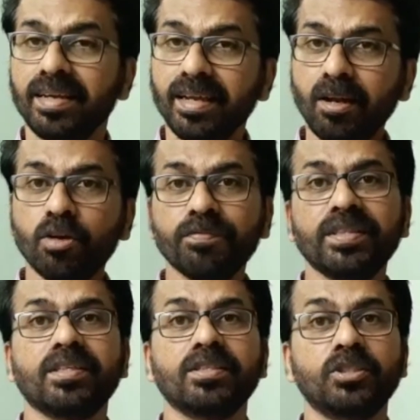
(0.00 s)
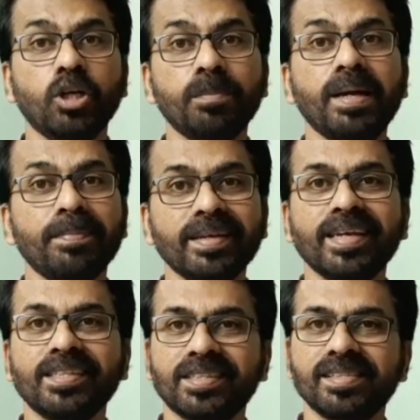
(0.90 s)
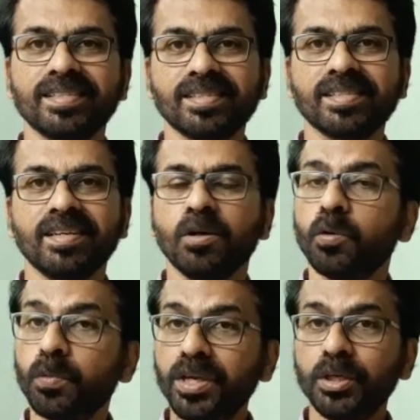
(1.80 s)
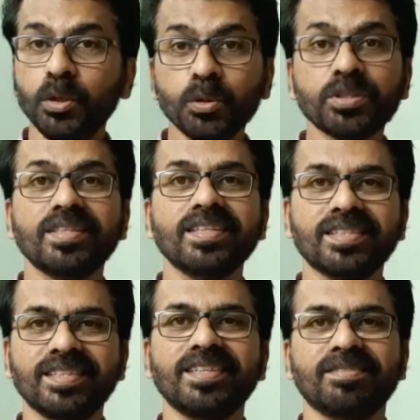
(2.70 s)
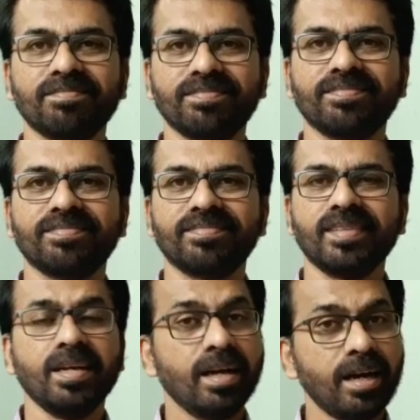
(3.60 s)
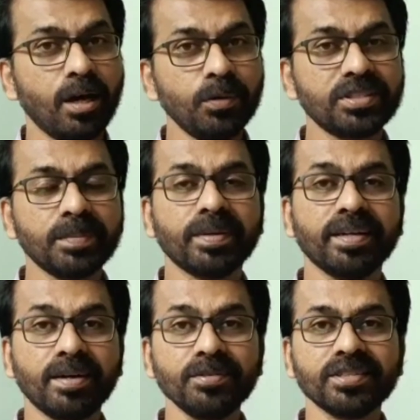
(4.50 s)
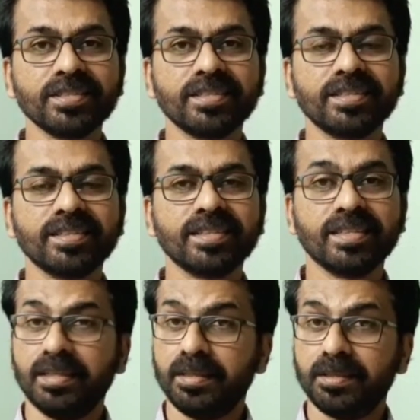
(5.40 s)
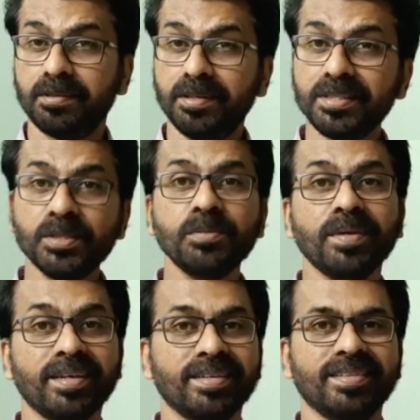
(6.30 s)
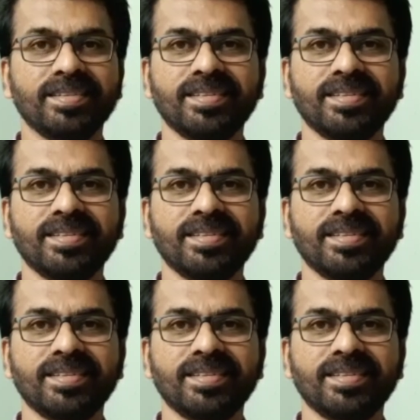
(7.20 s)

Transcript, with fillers: Along with job applications, we use this term. How is it pronounced? Resume.